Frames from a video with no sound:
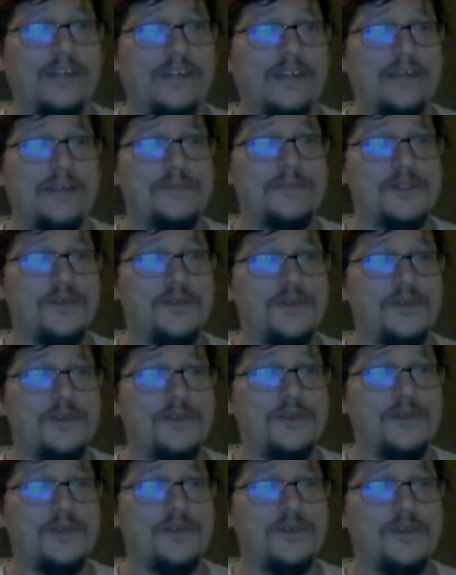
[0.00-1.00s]
I'm sure
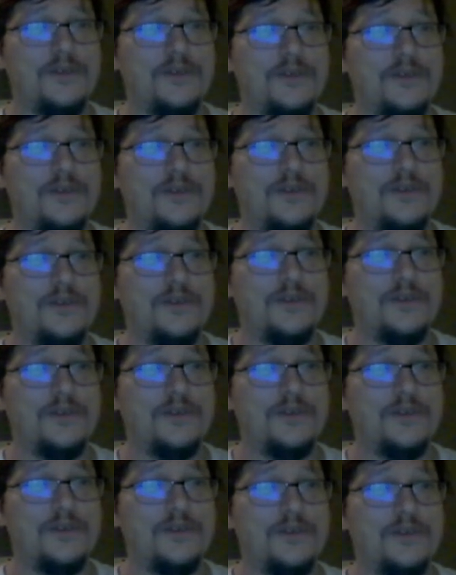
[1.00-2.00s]
happens.
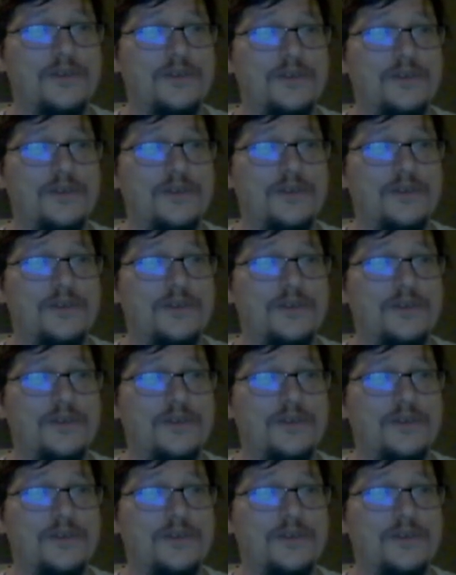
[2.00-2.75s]
I just don't.